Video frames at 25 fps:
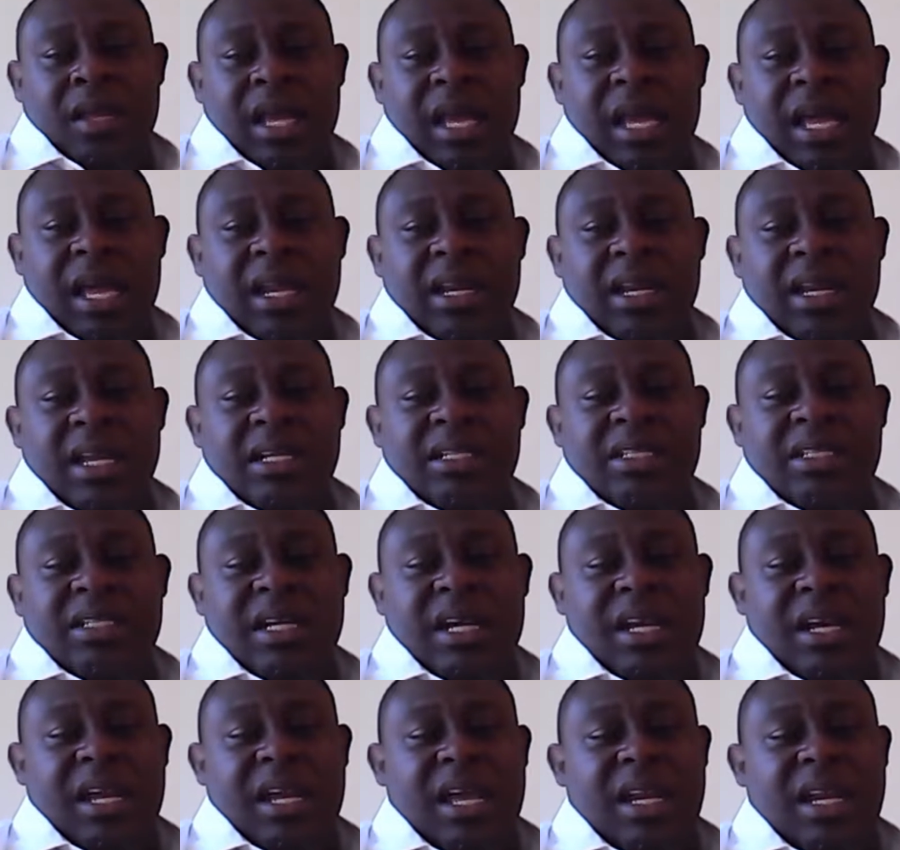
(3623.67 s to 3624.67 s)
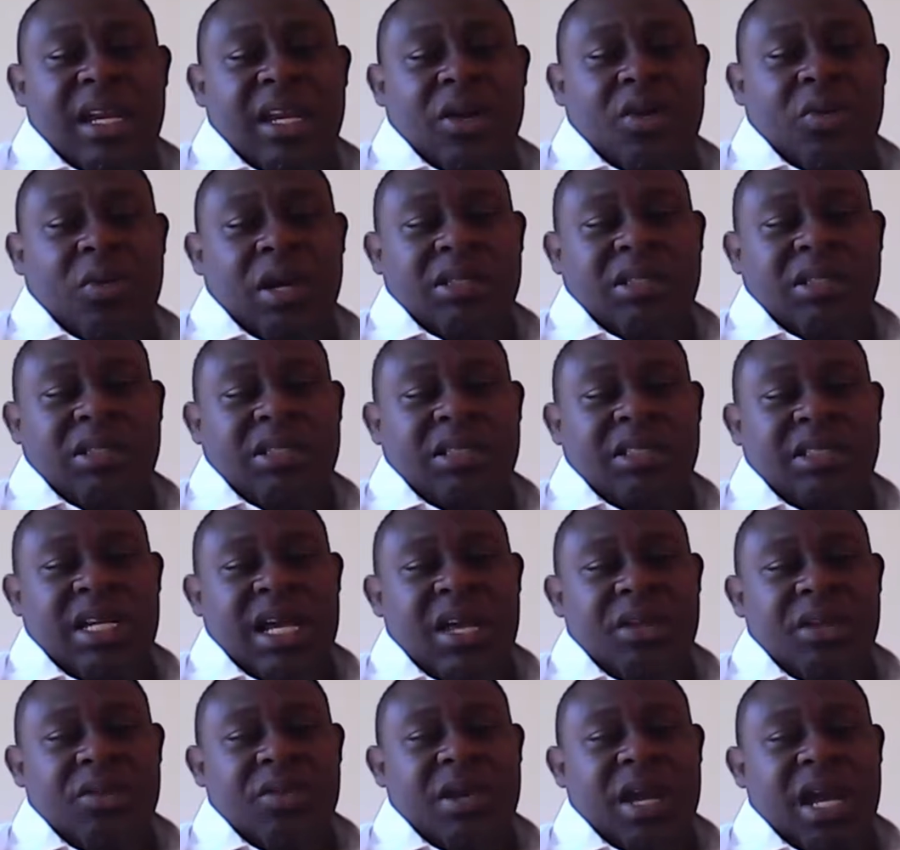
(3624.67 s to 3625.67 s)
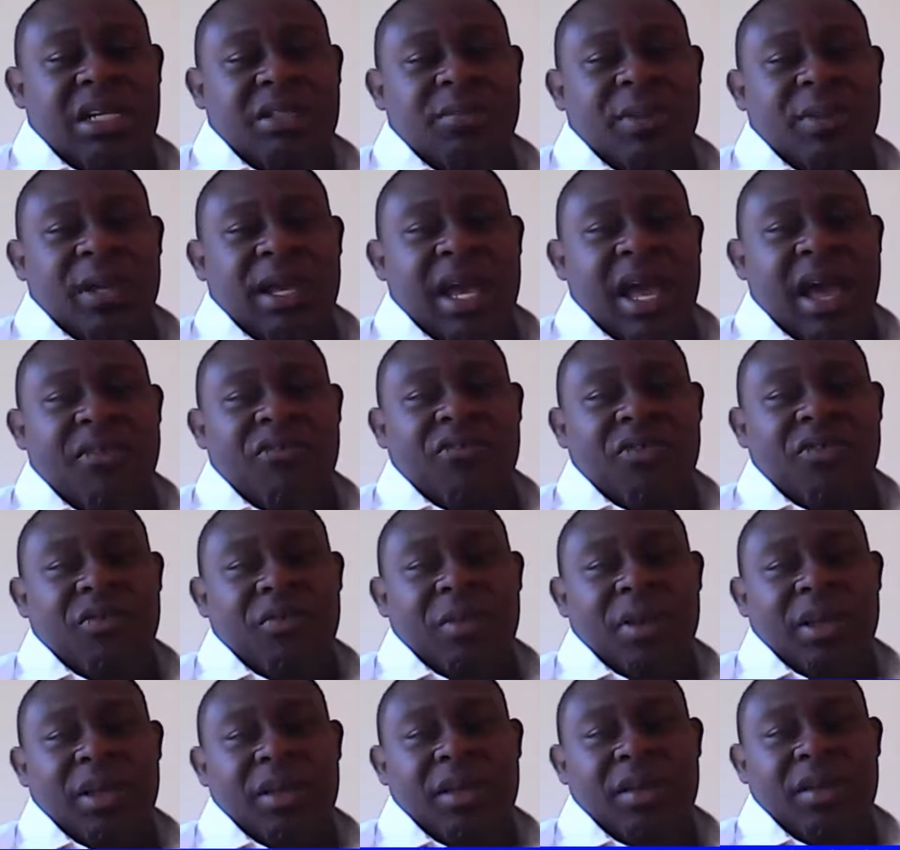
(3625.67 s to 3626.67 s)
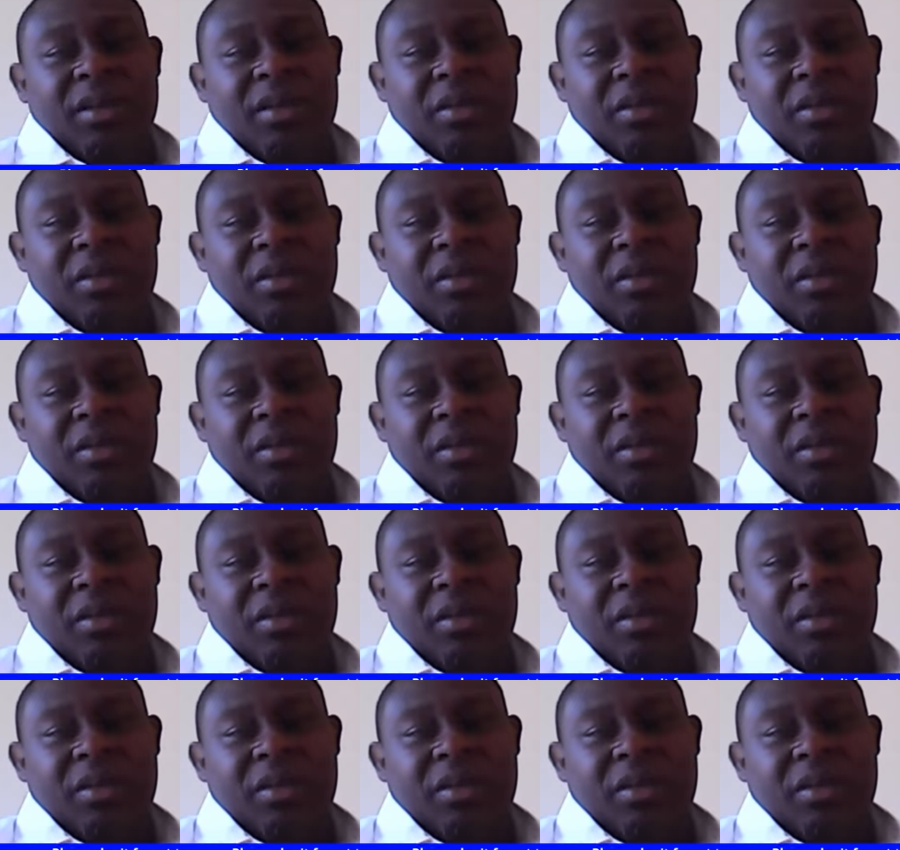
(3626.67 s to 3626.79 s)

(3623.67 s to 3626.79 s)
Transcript: And is there any questions that you guys may have for me?